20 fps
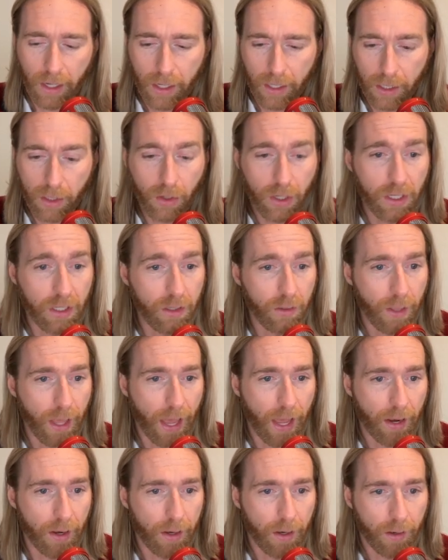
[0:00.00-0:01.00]
You can do
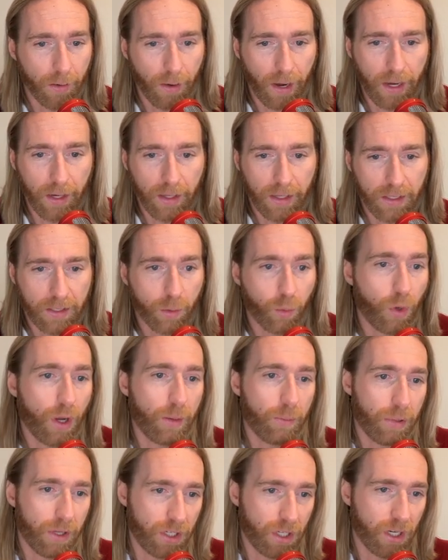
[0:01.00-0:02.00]
that, right? This is
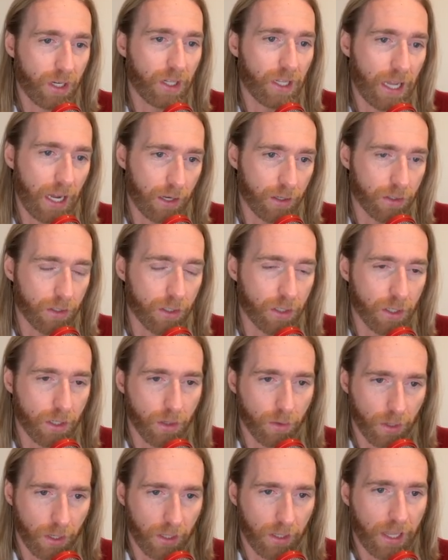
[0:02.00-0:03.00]
what Pitchit allows you to
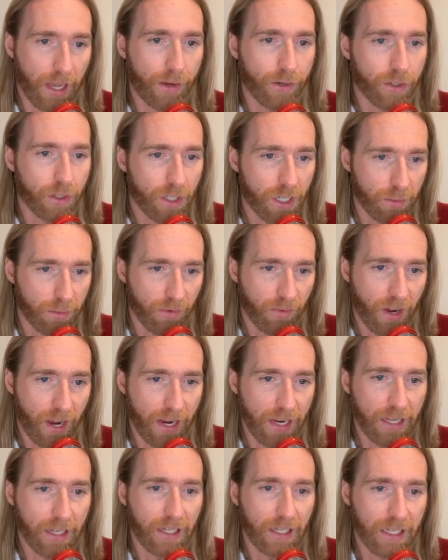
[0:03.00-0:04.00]
do. It allows you to
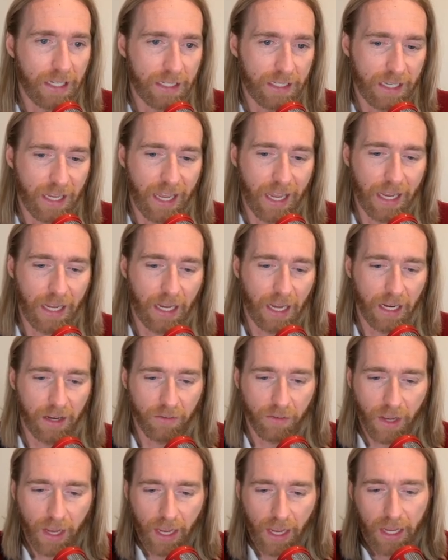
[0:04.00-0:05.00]
provide at least a kind of
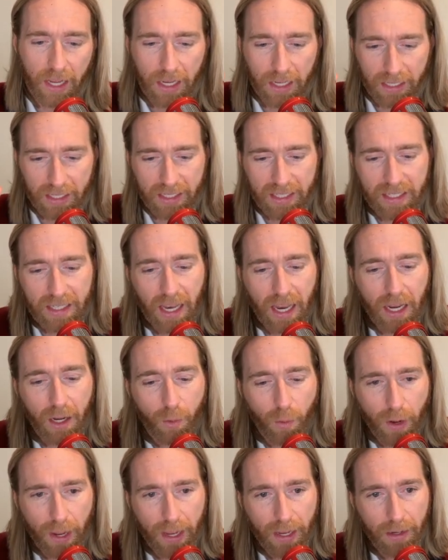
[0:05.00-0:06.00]

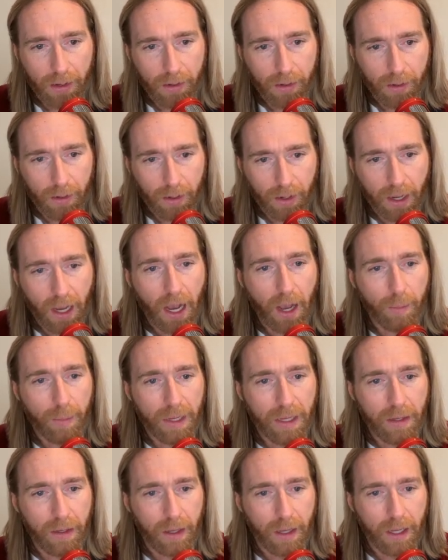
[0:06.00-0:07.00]
segue
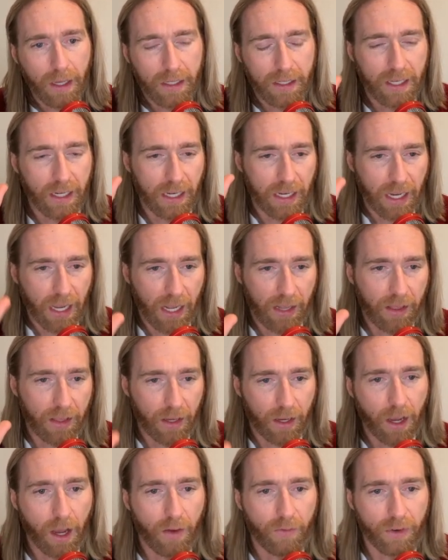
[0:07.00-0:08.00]
copy to get the
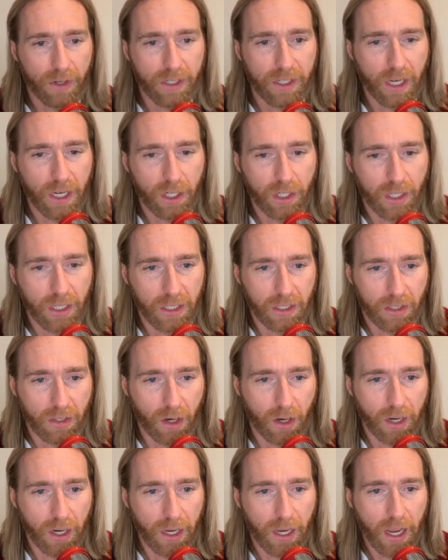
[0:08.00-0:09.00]
conversation
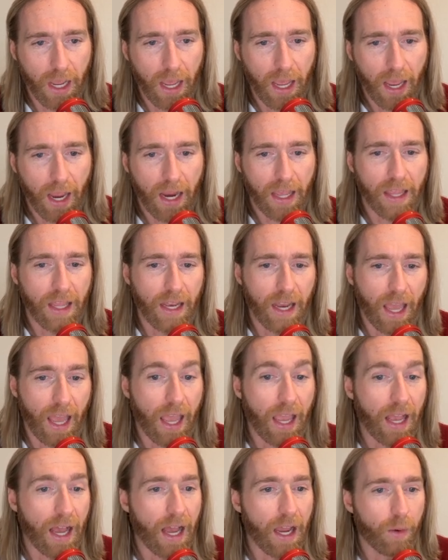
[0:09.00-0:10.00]
started, and then
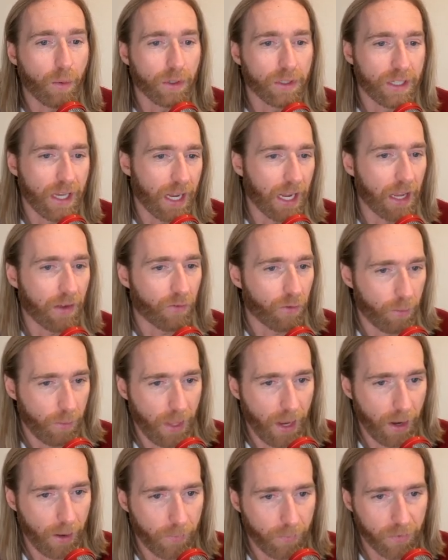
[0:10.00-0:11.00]
AI will take it from
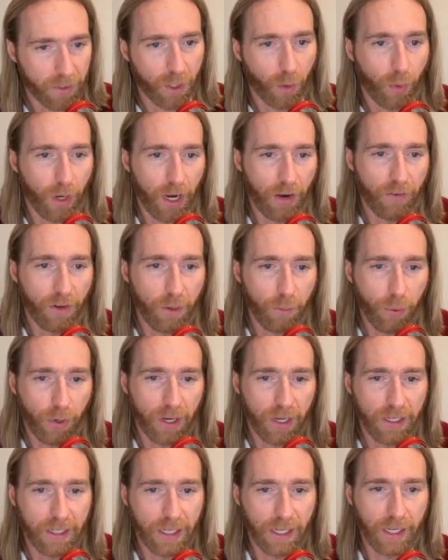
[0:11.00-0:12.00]
there. So whatever you put
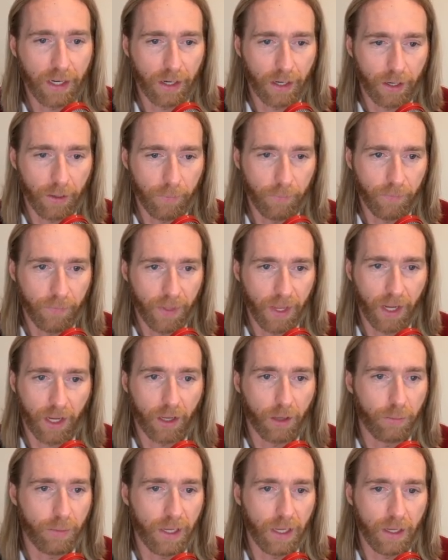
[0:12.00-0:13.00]
into here, it
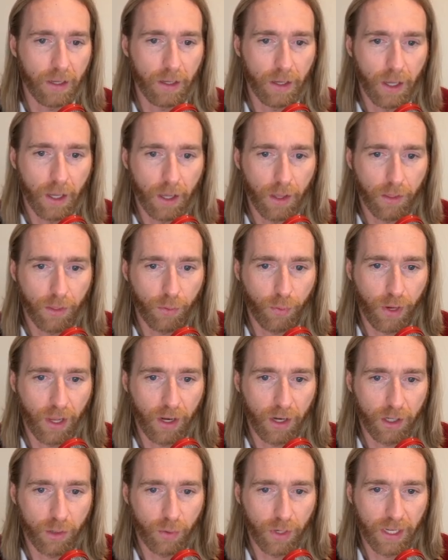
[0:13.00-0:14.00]
could be
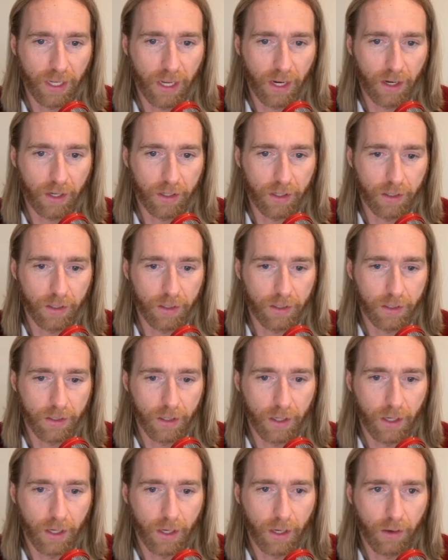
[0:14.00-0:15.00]
320 characters
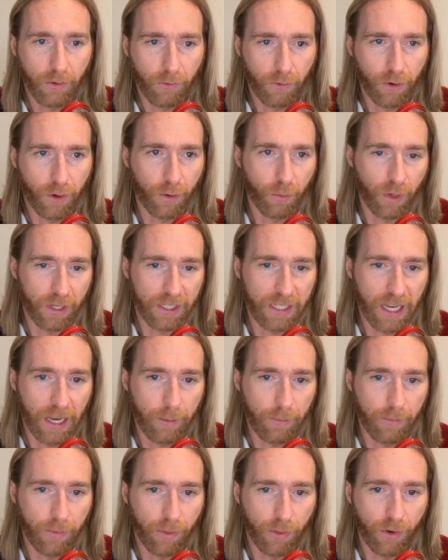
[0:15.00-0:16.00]
for WhatsApp,
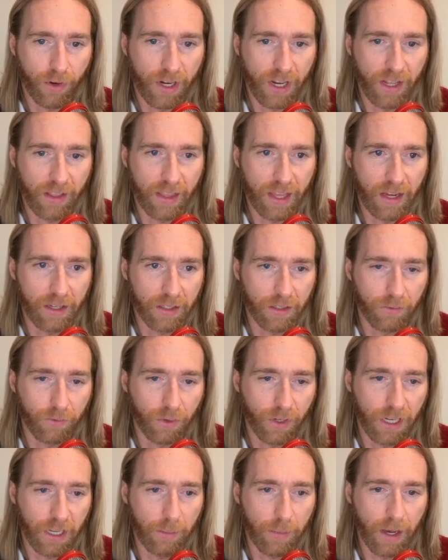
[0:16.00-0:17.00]
38,000
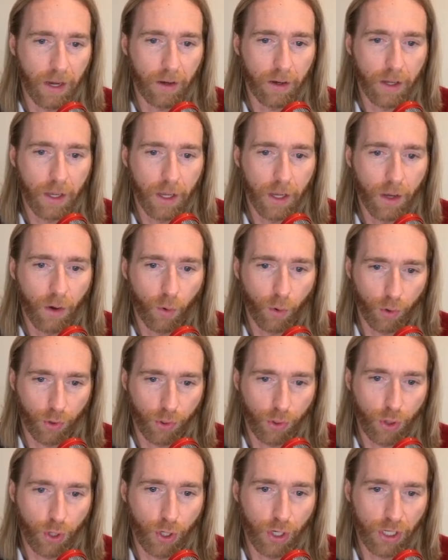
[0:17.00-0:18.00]
for email, or
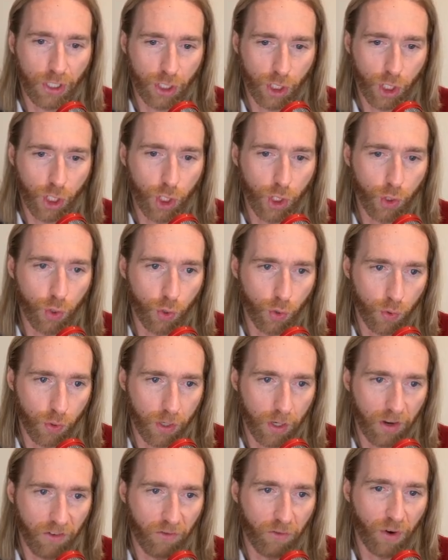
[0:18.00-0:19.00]
32
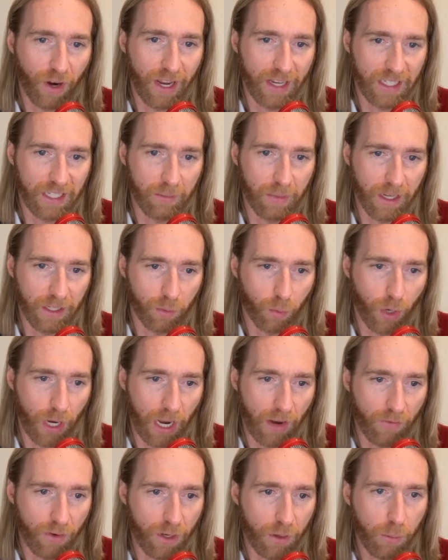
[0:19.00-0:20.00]
for SMS.
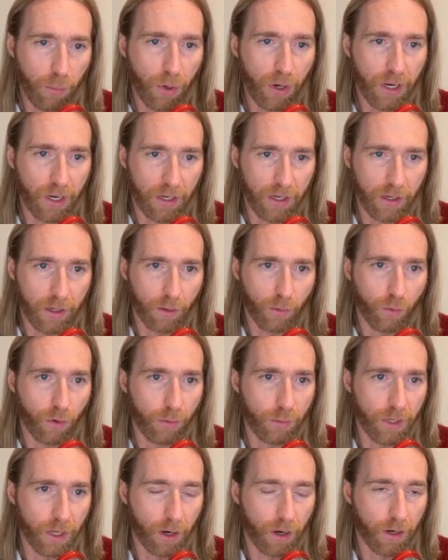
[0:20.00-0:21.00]
Whatever you put in here will
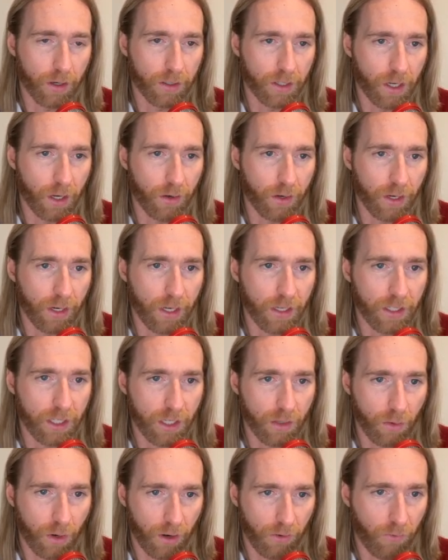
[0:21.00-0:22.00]
be hard-coded
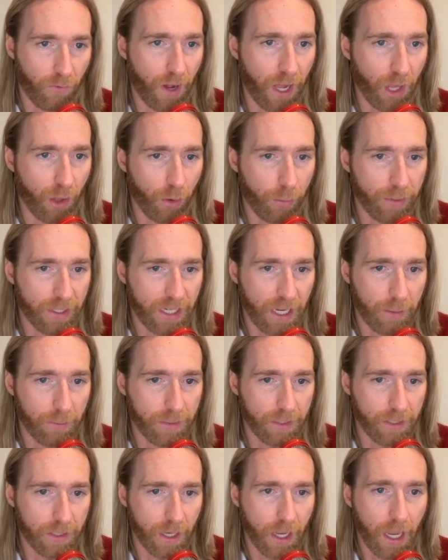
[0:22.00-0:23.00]
into our follow-up
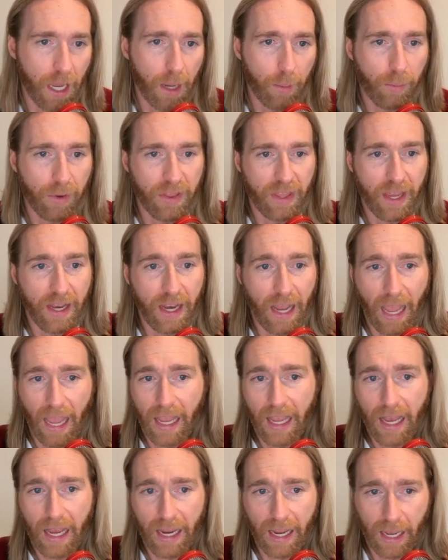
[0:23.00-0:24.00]
attempts, but then
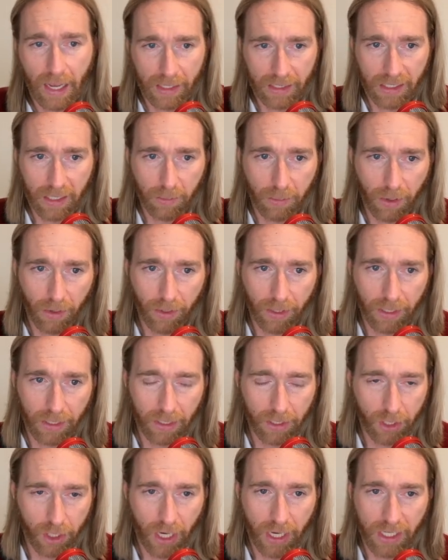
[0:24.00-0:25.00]
AI has the ability to
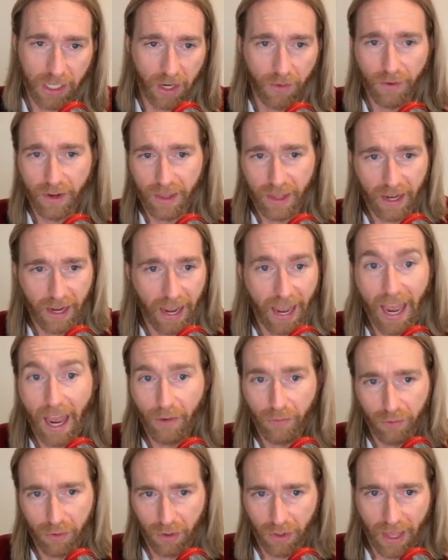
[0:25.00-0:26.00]
change everything
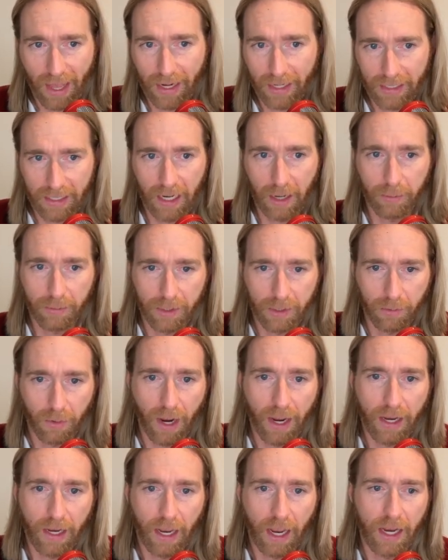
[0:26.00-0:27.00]
after that attempt,
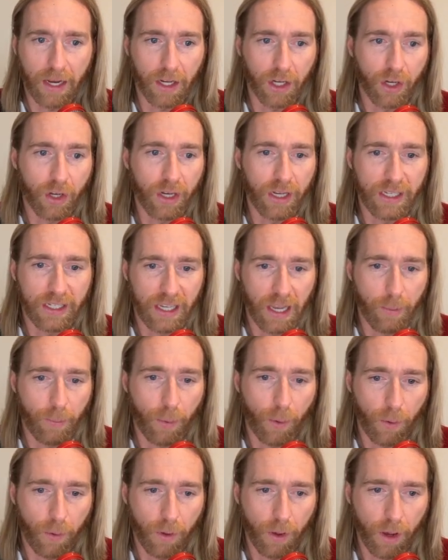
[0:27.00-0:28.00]
right? And a good
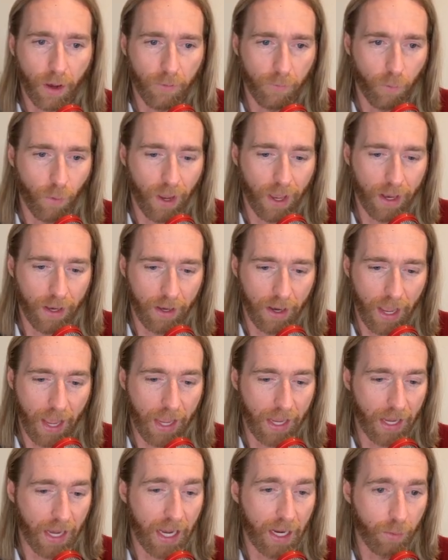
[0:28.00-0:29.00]
example of when
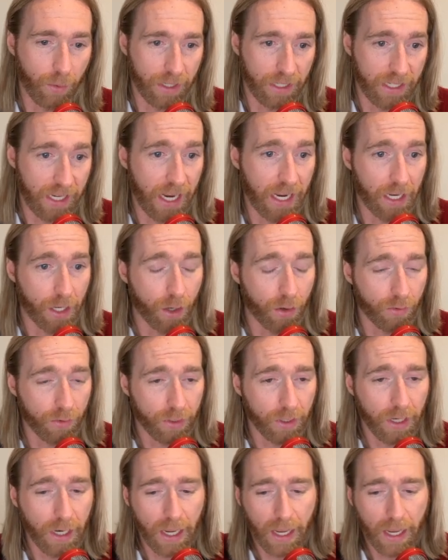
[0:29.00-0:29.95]
AI would take over